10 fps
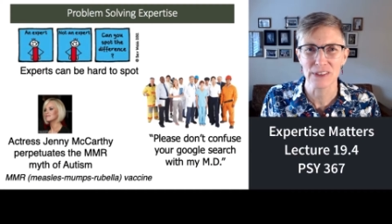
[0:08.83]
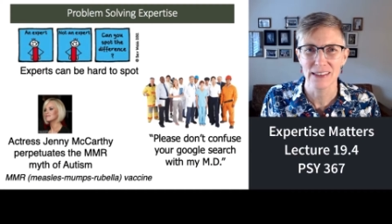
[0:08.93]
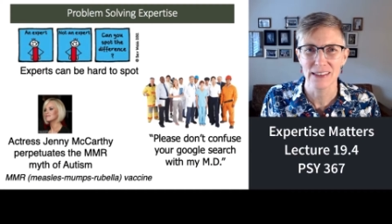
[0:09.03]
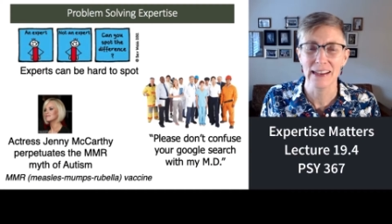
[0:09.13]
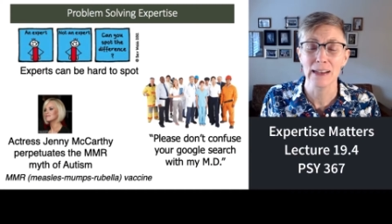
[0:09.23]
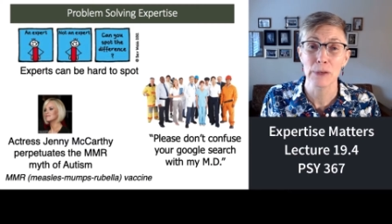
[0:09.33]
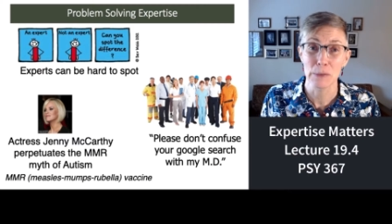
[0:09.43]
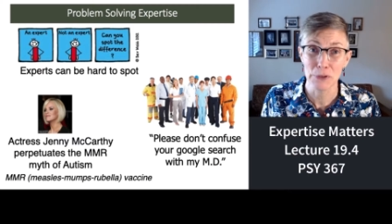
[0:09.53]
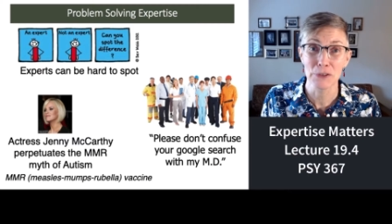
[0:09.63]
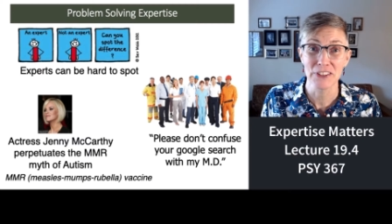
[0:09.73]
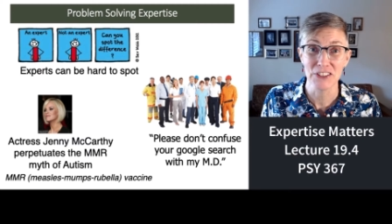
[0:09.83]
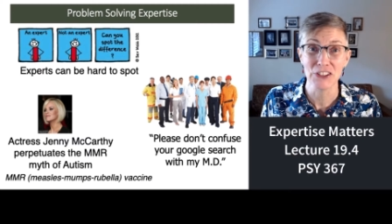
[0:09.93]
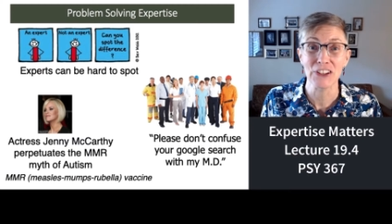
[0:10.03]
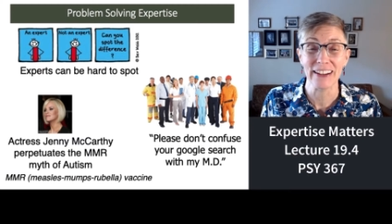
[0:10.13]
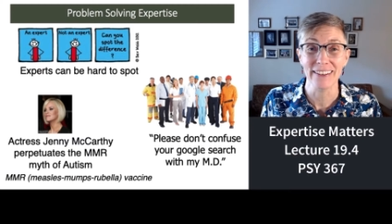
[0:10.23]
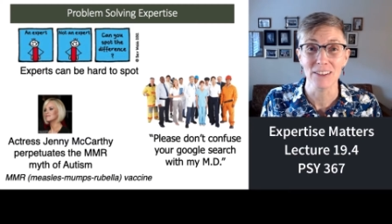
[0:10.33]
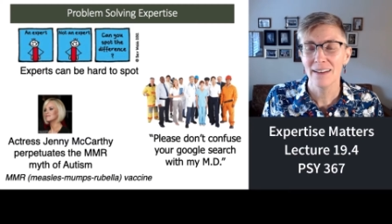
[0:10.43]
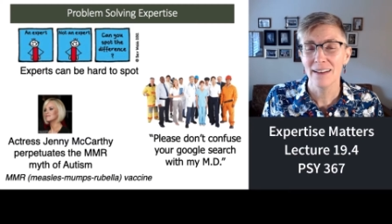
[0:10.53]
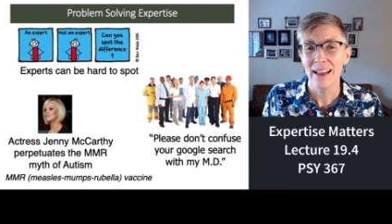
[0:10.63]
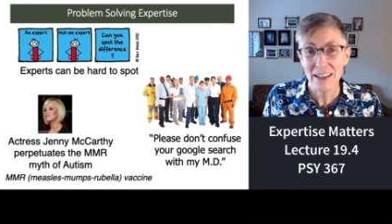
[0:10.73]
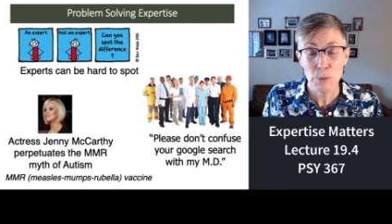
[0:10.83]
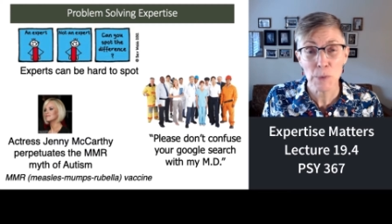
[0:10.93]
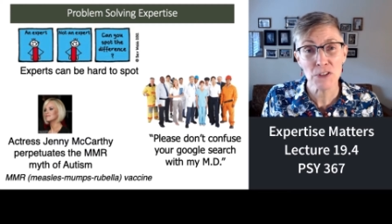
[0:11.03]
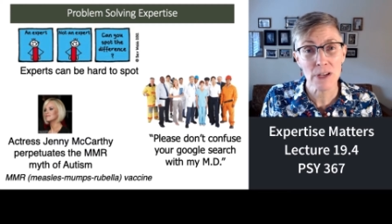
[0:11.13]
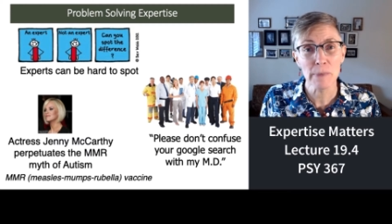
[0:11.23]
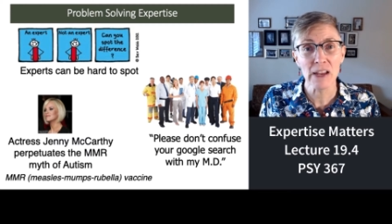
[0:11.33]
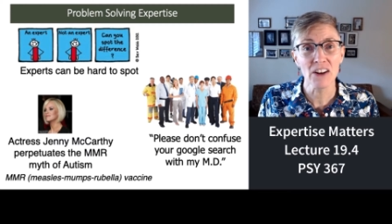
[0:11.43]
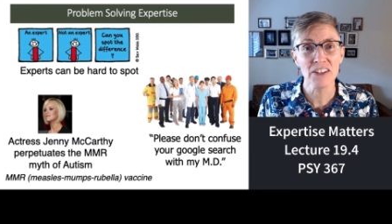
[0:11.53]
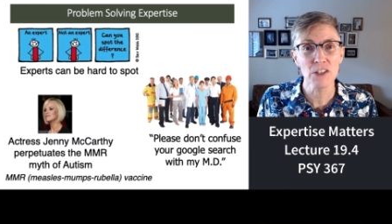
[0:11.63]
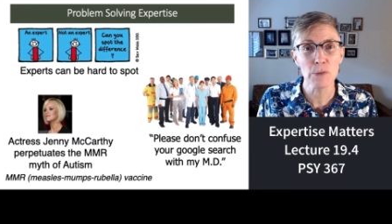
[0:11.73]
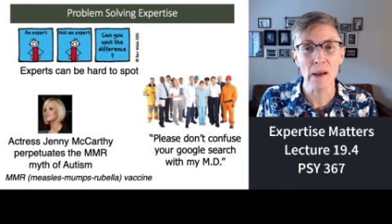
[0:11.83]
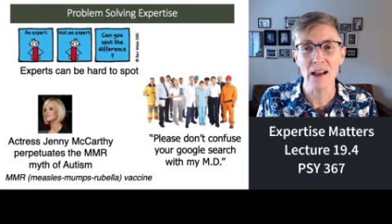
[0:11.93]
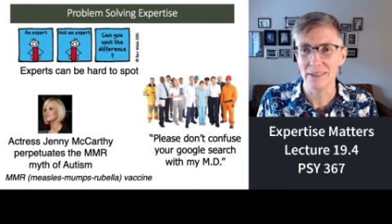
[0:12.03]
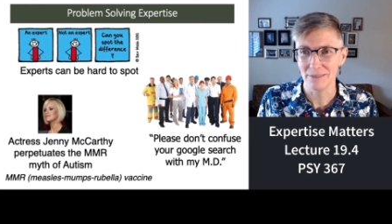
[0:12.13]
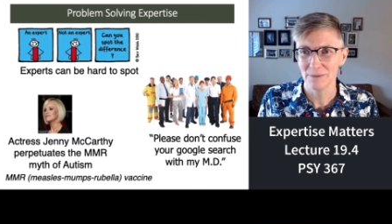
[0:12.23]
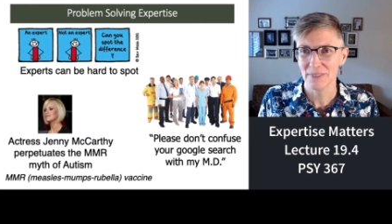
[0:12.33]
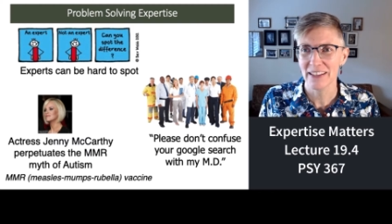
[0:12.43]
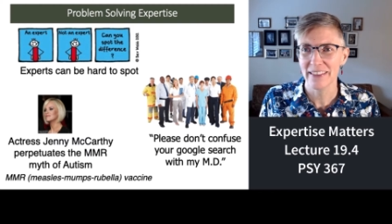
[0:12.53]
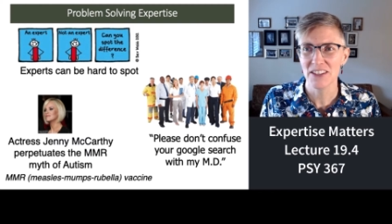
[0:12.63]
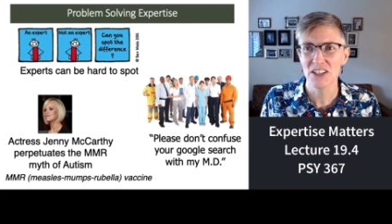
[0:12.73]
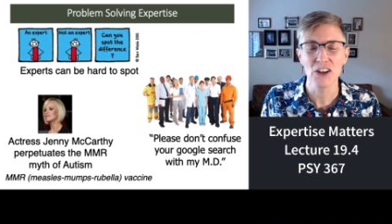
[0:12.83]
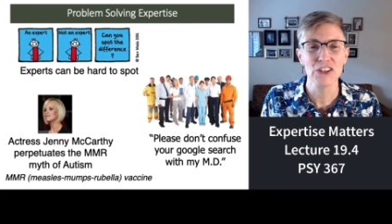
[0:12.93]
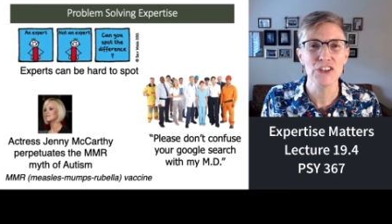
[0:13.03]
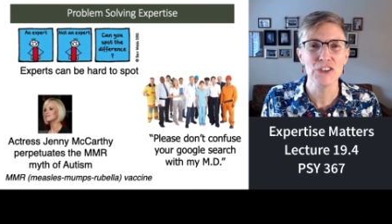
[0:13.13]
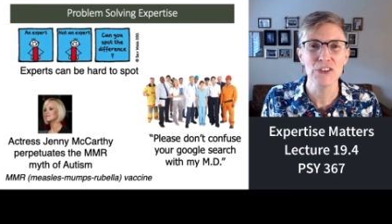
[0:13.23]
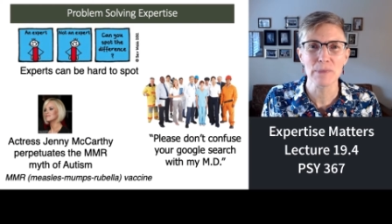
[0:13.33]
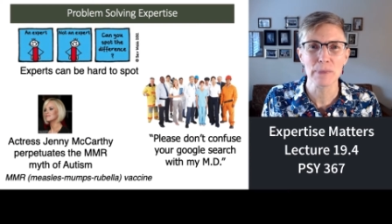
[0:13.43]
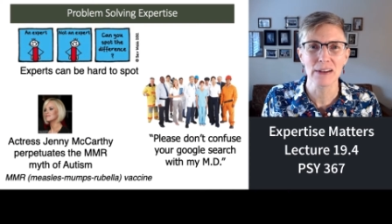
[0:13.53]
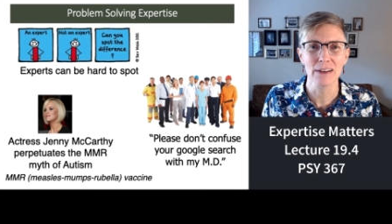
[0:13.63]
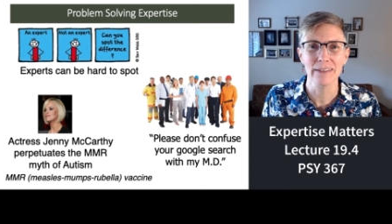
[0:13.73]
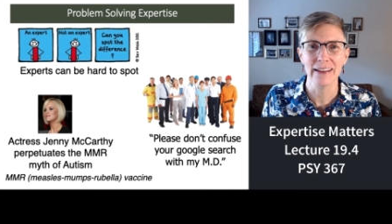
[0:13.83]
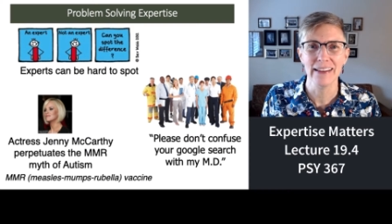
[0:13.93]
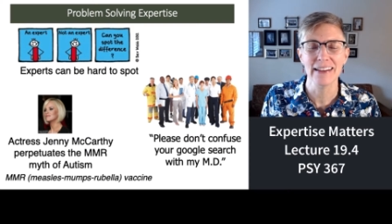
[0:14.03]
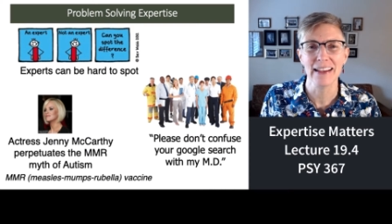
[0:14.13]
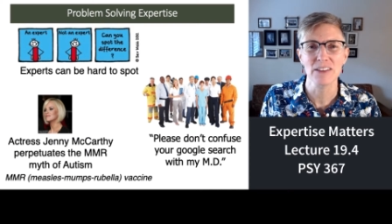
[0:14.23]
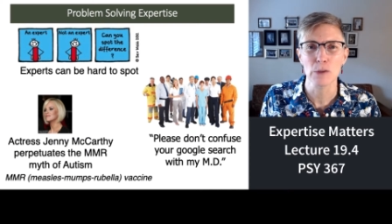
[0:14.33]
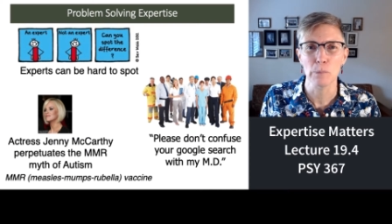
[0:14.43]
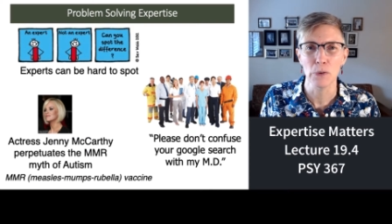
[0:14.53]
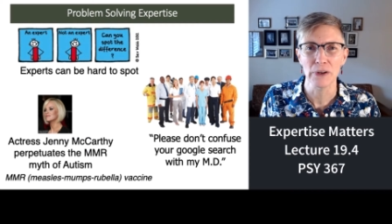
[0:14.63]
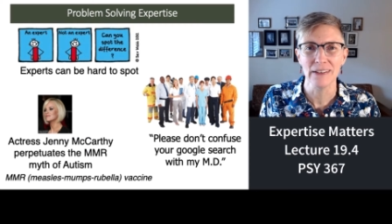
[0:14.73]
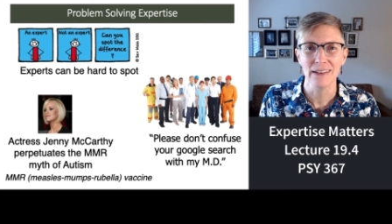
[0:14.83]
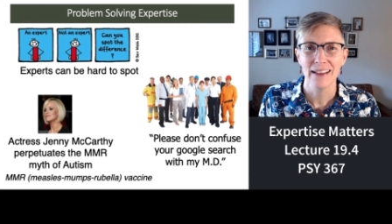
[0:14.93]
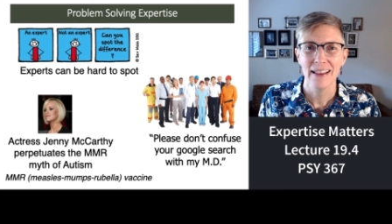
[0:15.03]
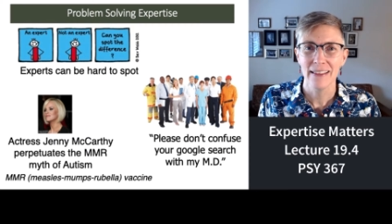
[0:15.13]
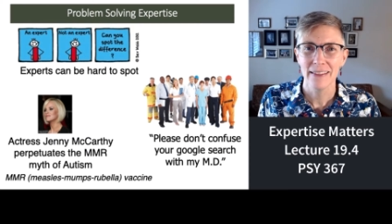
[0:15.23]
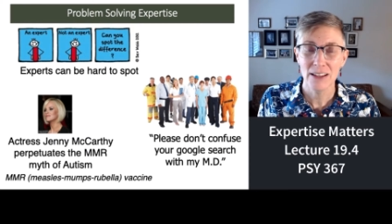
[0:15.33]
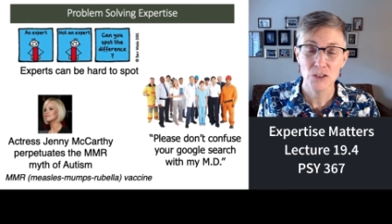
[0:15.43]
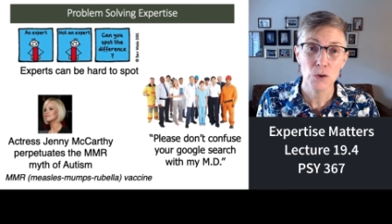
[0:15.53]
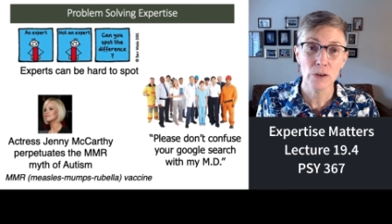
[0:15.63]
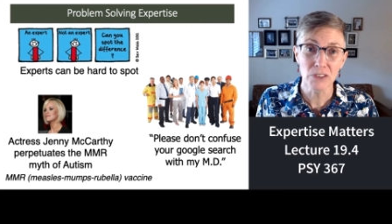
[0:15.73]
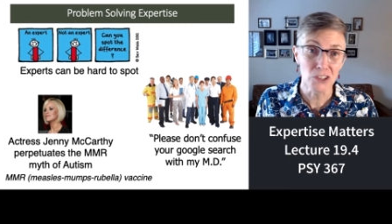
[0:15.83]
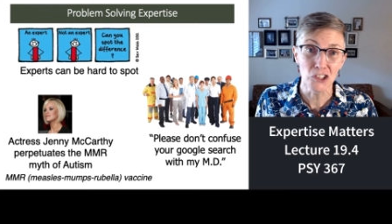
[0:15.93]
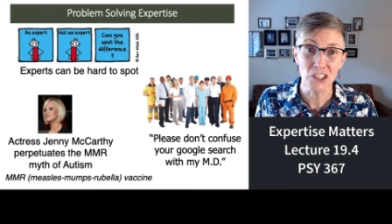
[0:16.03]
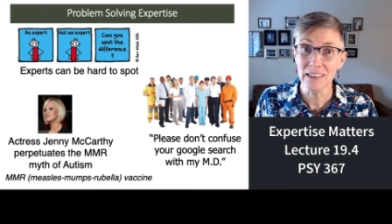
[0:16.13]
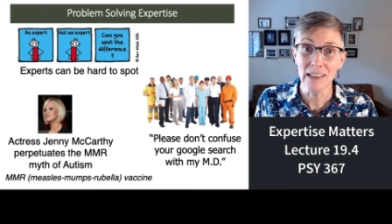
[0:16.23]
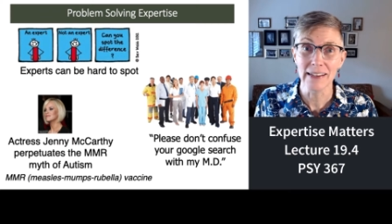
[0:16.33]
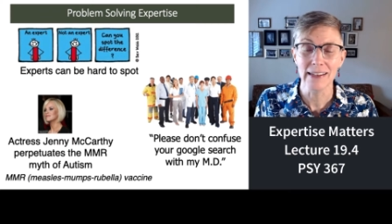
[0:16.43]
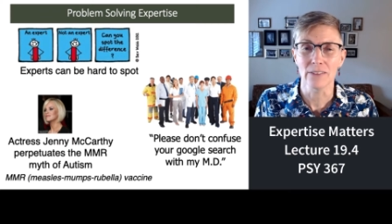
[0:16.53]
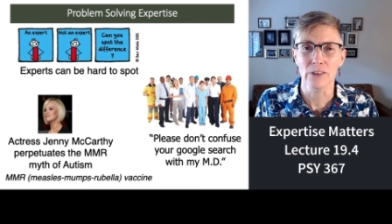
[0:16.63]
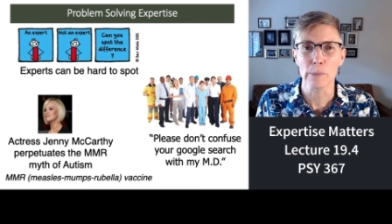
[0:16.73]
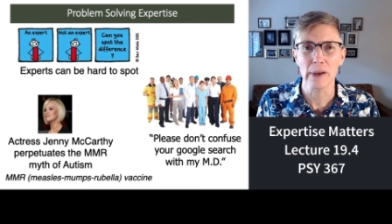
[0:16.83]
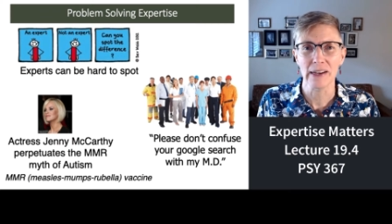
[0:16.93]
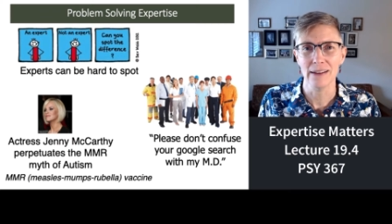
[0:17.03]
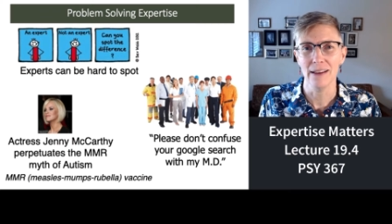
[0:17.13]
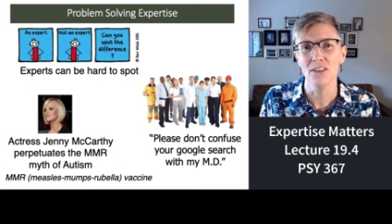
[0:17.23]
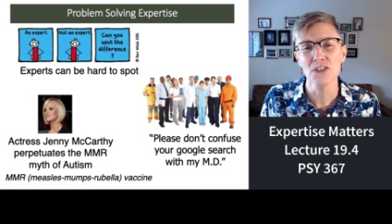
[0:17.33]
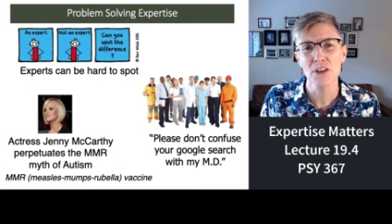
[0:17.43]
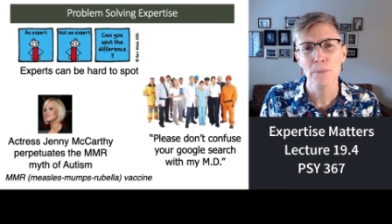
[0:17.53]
and I'm going to prove it to you here. Experts can be hard to spot. If this cartoon up here indicates a point, they sort of look like everybody else.